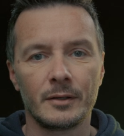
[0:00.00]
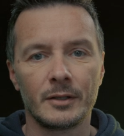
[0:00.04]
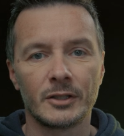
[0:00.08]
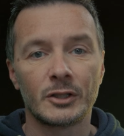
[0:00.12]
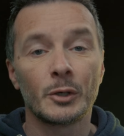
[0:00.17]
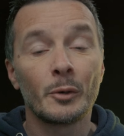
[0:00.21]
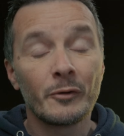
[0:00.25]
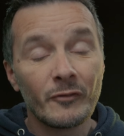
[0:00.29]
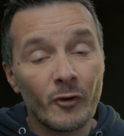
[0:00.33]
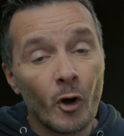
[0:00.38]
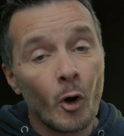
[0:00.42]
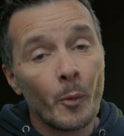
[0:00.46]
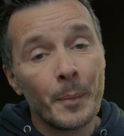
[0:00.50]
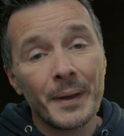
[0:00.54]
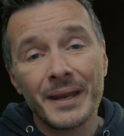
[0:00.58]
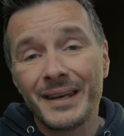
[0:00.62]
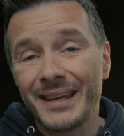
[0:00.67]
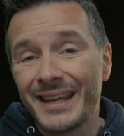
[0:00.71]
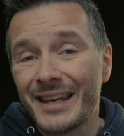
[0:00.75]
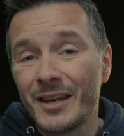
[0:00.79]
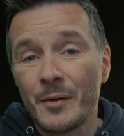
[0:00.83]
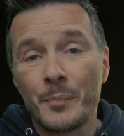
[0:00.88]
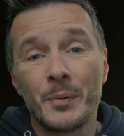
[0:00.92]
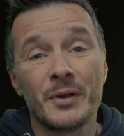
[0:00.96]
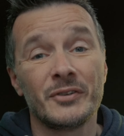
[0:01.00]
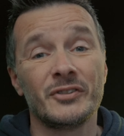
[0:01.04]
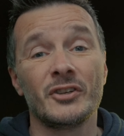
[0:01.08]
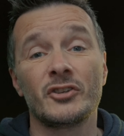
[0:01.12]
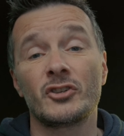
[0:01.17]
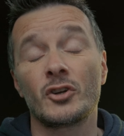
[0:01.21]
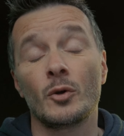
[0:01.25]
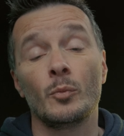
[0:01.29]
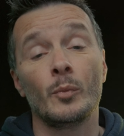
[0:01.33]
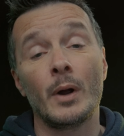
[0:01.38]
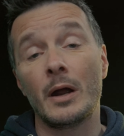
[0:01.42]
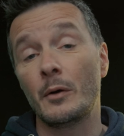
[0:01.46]
So we've all been in a
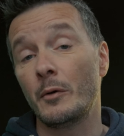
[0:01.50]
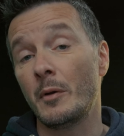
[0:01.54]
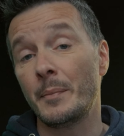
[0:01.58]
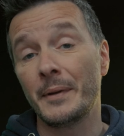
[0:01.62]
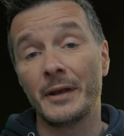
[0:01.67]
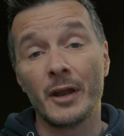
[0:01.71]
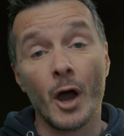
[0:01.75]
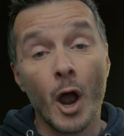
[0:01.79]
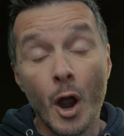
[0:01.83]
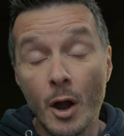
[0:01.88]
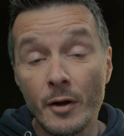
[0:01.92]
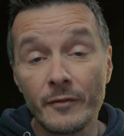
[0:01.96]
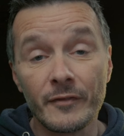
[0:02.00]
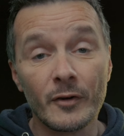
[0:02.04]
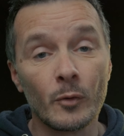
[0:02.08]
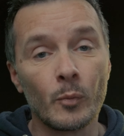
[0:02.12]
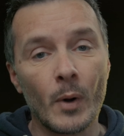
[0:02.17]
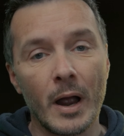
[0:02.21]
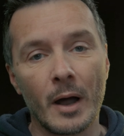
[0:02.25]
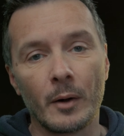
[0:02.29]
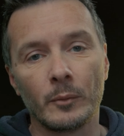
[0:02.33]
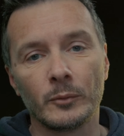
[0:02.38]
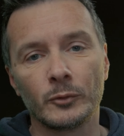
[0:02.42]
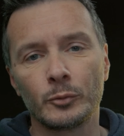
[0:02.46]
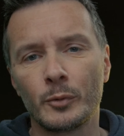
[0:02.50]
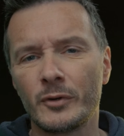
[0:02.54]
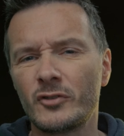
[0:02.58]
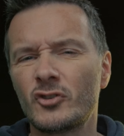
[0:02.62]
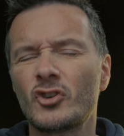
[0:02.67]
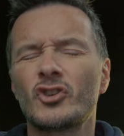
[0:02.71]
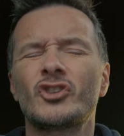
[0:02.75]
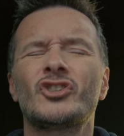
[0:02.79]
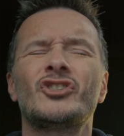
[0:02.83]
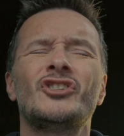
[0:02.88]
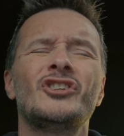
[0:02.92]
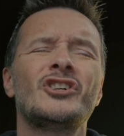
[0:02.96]
position where we've been overwhelmed with
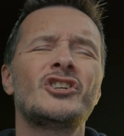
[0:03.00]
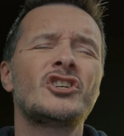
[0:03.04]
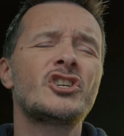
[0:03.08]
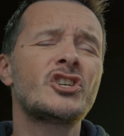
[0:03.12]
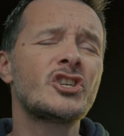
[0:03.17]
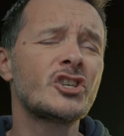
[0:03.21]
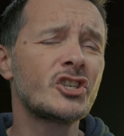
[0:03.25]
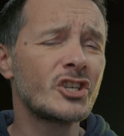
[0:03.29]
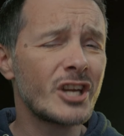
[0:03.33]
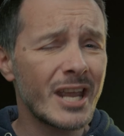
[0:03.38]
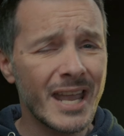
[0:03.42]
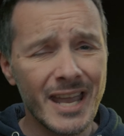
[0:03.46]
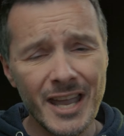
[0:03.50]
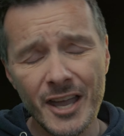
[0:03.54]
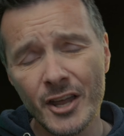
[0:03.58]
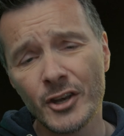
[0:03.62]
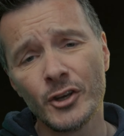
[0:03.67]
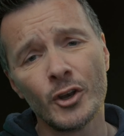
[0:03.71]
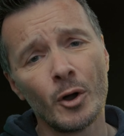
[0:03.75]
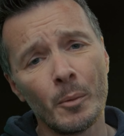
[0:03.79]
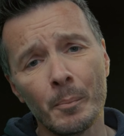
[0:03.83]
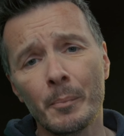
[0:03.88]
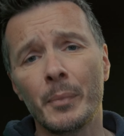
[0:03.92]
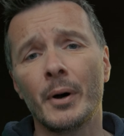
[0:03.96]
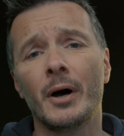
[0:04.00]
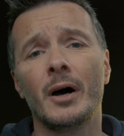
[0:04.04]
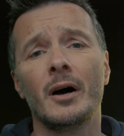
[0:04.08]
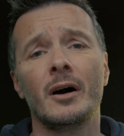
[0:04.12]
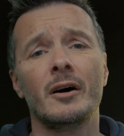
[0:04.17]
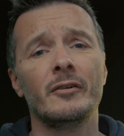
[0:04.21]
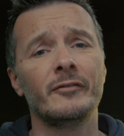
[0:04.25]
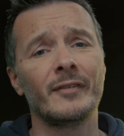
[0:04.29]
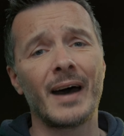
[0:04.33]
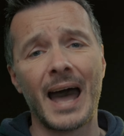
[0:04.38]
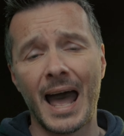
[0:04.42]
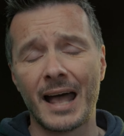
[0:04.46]
just the sheer number
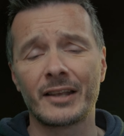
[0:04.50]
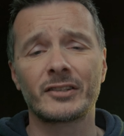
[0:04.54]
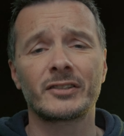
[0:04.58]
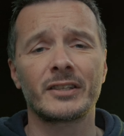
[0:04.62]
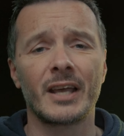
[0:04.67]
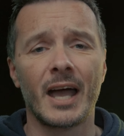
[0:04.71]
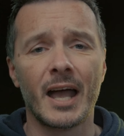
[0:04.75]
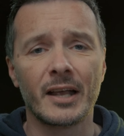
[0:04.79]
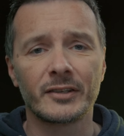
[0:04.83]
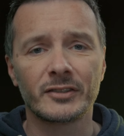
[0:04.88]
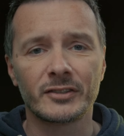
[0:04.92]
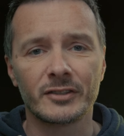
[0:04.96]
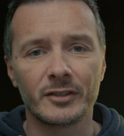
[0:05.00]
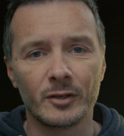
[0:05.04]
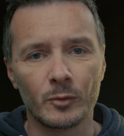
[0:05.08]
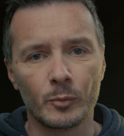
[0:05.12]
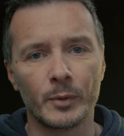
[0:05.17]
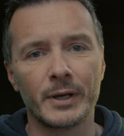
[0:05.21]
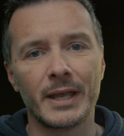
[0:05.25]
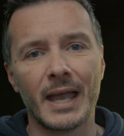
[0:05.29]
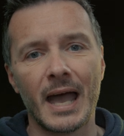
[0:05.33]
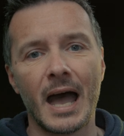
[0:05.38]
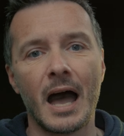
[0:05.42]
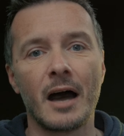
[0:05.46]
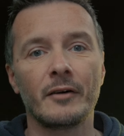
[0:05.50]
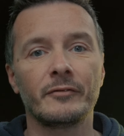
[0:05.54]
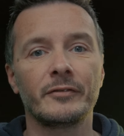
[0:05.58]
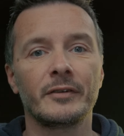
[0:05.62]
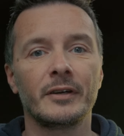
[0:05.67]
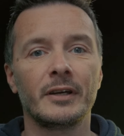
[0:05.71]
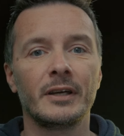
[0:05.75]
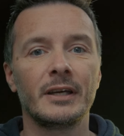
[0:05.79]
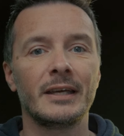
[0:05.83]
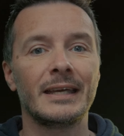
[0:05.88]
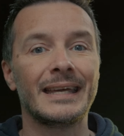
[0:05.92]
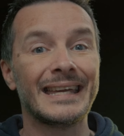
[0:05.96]
of assets that we have
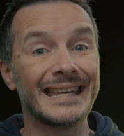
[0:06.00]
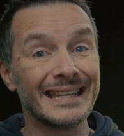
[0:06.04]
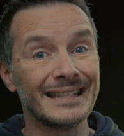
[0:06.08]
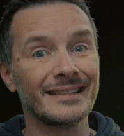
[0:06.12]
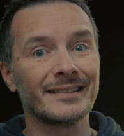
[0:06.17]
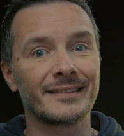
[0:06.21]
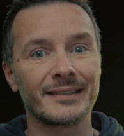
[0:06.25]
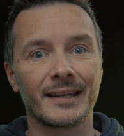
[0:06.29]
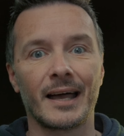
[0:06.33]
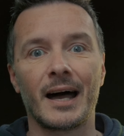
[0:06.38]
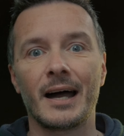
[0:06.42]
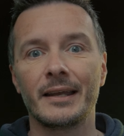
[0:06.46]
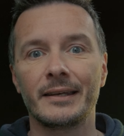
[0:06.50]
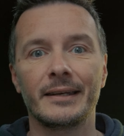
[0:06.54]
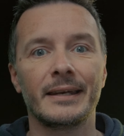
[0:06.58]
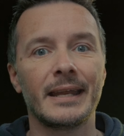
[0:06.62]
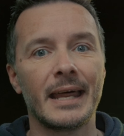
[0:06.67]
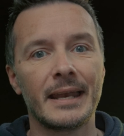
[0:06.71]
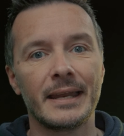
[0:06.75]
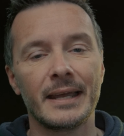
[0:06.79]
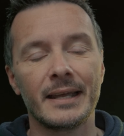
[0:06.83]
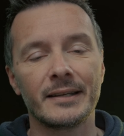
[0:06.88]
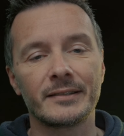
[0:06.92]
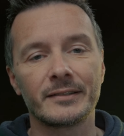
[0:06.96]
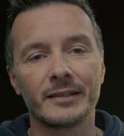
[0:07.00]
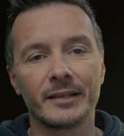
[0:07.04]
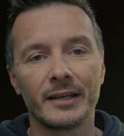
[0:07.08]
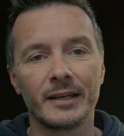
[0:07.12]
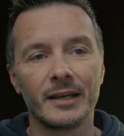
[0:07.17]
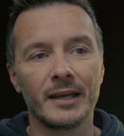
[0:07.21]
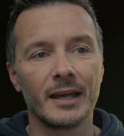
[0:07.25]
inside an edit.